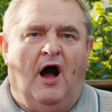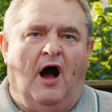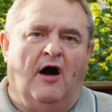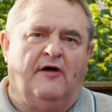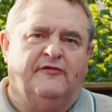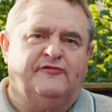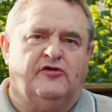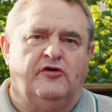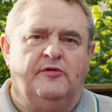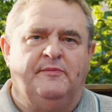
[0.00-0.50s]

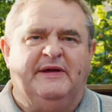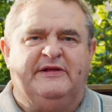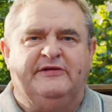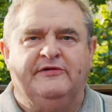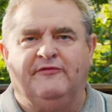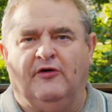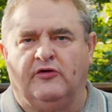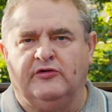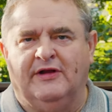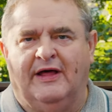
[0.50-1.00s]
After a bit
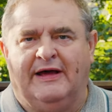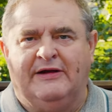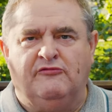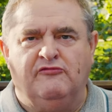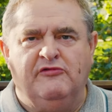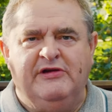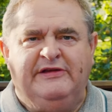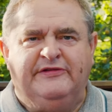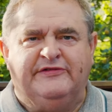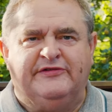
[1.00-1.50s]
of online
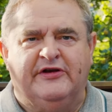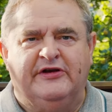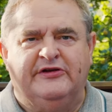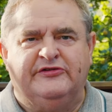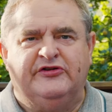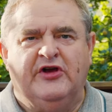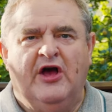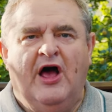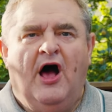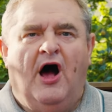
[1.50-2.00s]

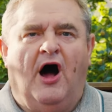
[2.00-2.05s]
research,